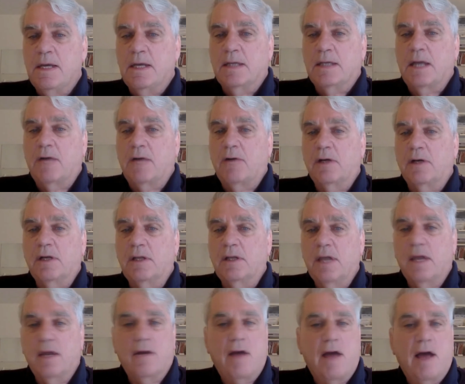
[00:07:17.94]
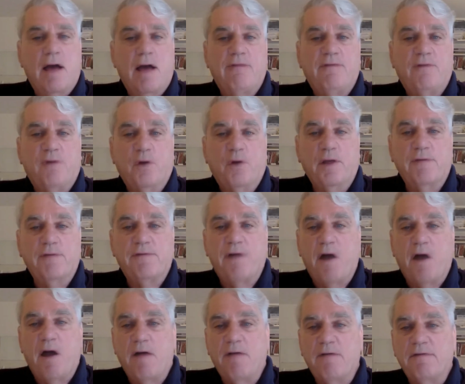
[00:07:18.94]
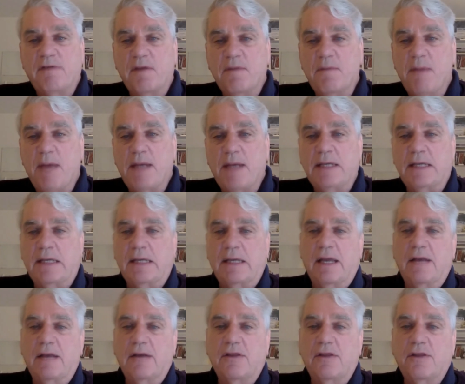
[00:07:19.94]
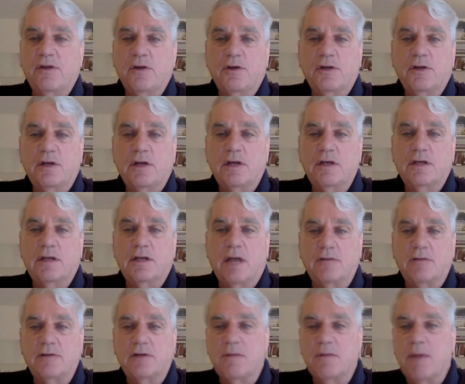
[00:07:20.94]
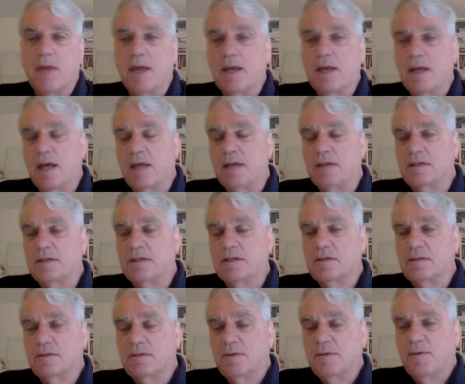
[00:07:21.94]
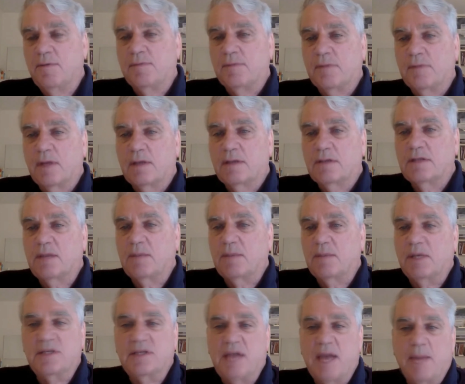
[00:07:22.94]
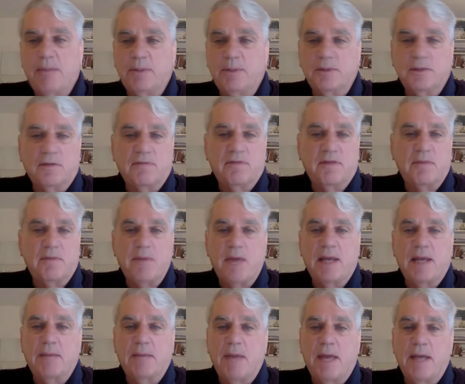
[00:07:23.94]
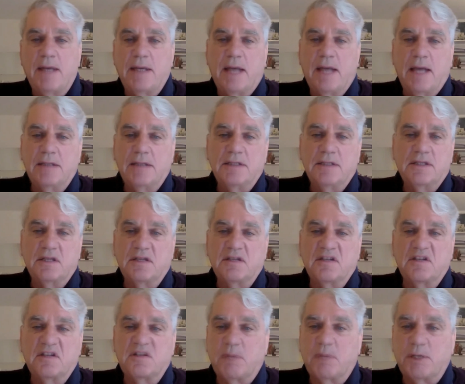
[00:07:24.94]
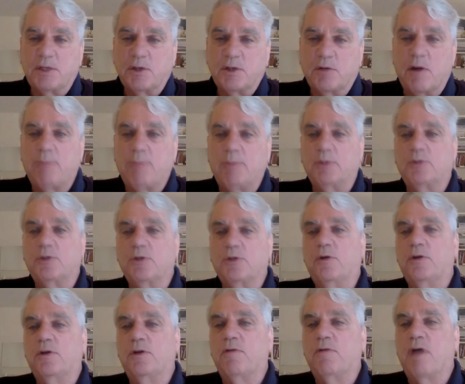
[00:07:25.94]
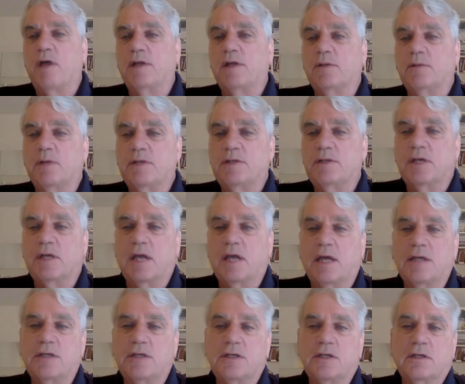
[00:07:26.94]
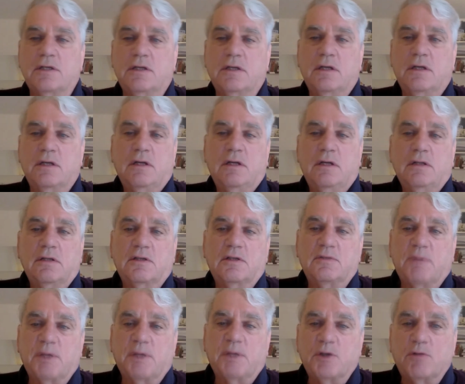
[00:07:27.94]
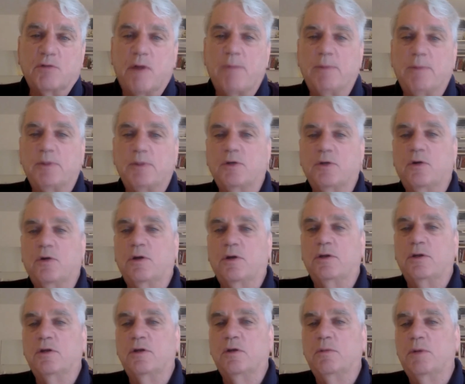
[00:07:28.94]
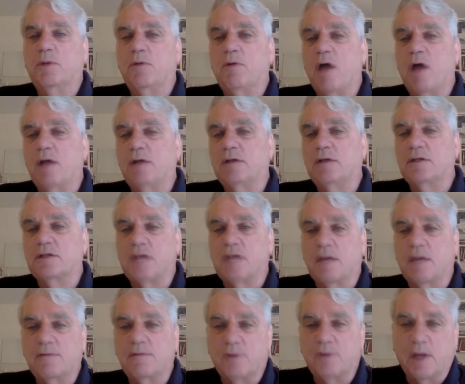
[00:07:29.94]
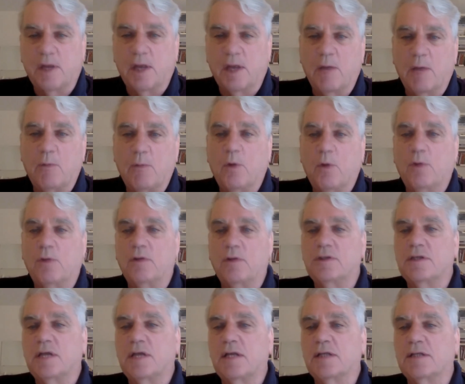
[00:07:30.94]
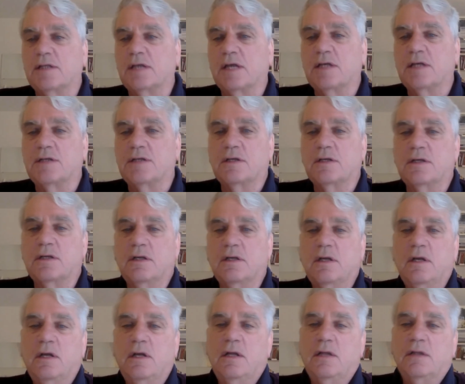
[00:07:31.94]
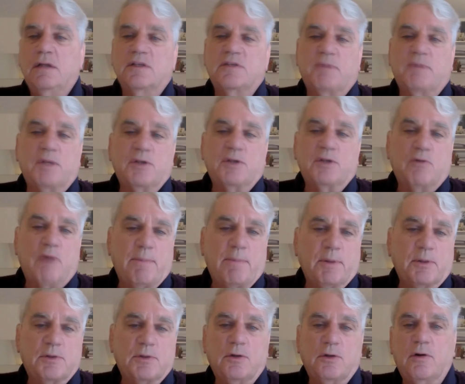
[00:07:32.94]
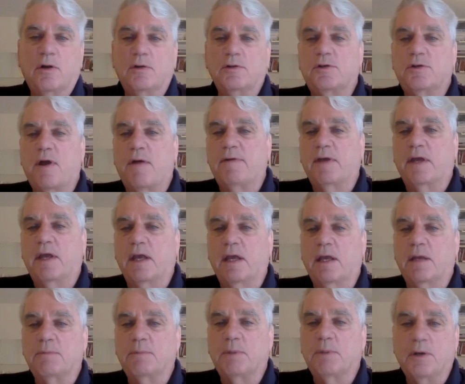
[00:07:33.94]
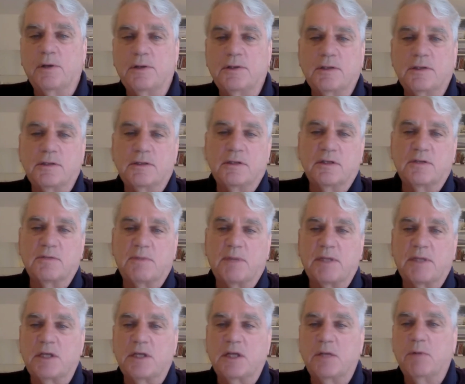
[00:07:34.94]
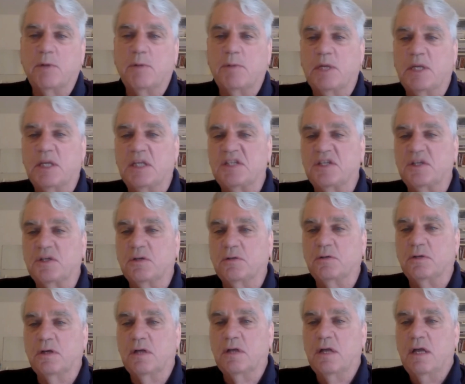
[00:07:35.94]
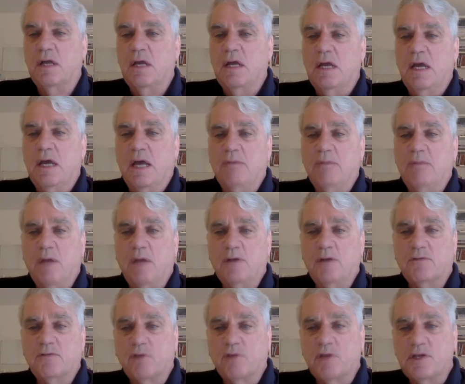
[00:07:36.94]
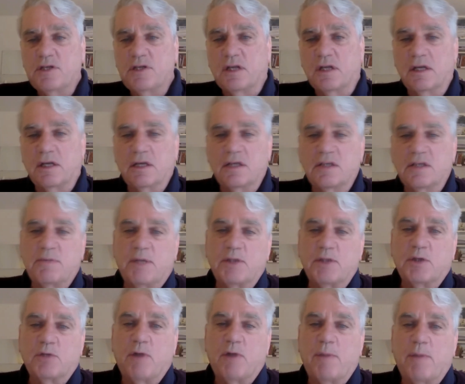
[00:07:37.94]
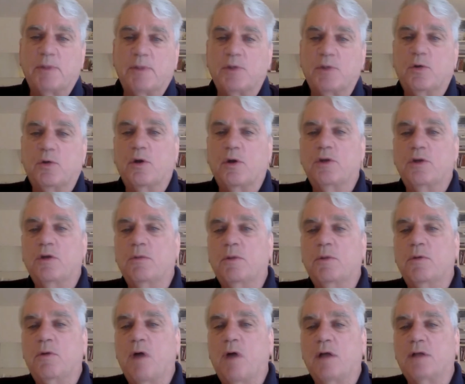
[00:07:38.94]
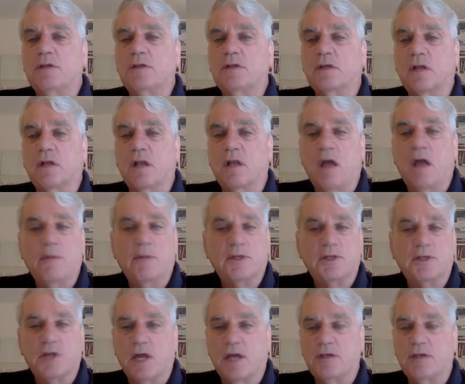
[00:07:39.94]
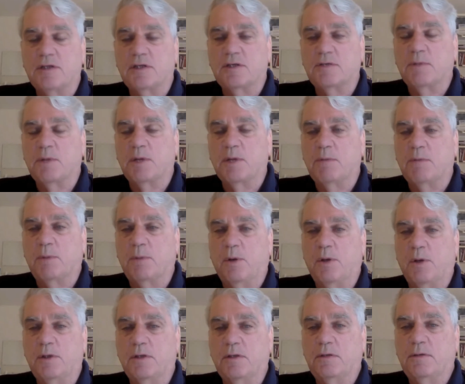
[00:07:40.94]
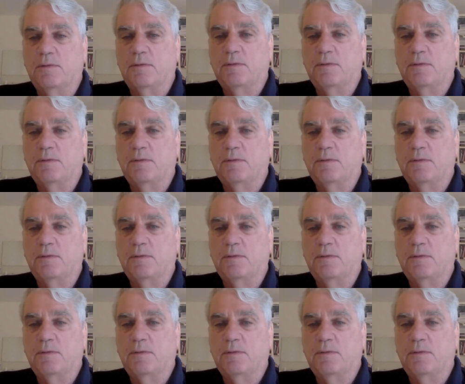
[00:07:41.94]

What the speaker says: Currently, there are 45 thematic and 13 country mandates. Some examples of thematic mandates: there's a special rapporteur on the right to education, a special rapporteur on the human right to safe drinking water and sanitation, a special rapporteur on trafficking in persons, especially women and children, and most recently, a special rapporteur on human rights and climate change has been appointed.